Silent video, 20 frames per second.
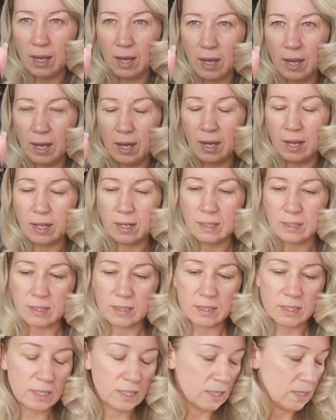
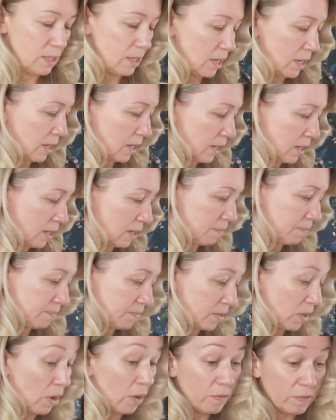and
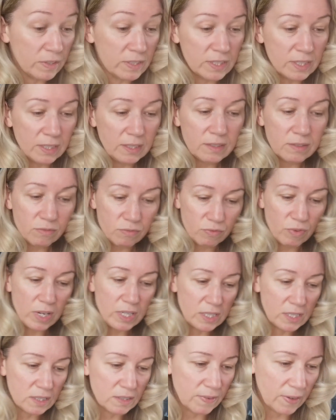obviously
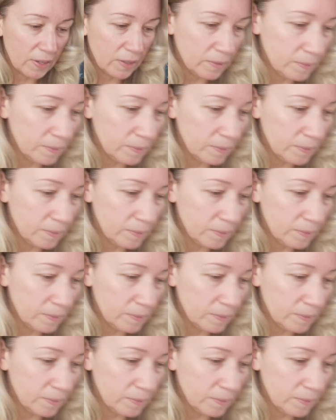Radiance Veil,